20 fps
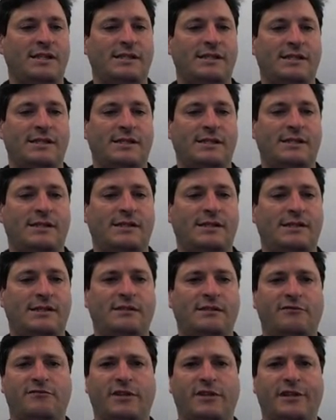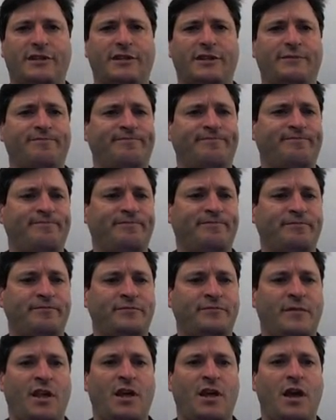Alrighty.
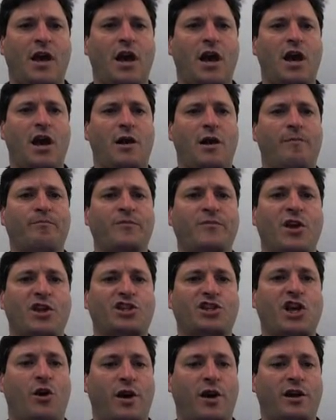So